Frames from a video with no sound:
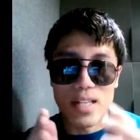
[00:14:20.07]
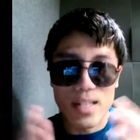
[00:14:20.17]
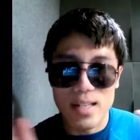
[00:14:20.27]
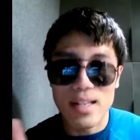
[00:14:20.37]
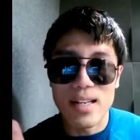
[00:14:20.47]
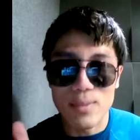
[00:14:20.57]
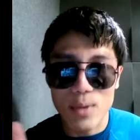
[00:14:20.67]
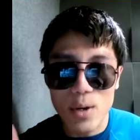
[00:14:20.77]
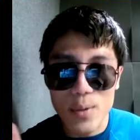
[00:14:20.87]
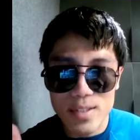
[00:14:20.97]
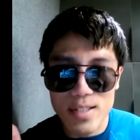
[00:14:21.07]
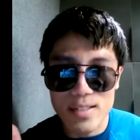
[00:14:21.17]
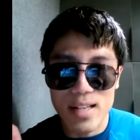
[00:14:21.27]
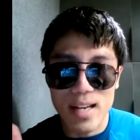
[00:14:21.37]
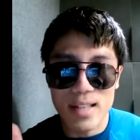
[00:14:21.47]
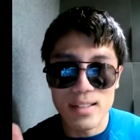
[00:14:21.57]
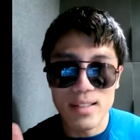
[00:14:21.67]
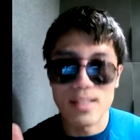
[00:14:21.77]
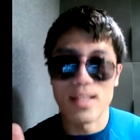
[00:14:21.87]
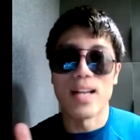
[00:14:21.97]
It, it always does that.
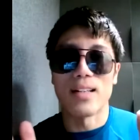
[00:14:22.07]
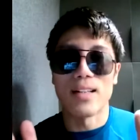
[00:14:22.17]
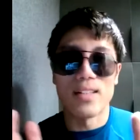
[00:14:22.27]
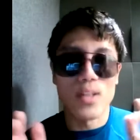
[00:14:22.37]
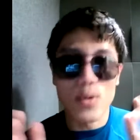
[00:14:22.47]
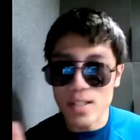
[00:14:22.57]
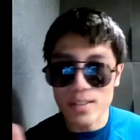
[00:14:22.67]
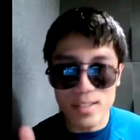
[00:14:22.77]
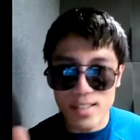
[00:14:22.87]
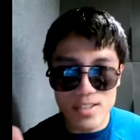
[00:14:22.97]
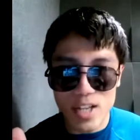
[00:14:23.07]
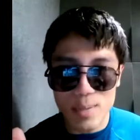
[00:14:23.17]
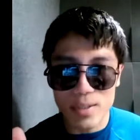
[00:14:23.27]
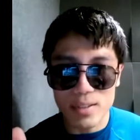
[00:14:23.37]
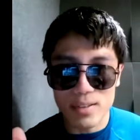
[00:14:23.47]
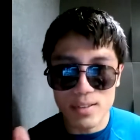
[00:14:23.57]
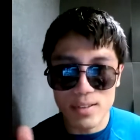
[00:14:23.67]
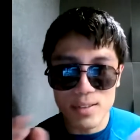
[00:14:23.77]
And no country can stop it.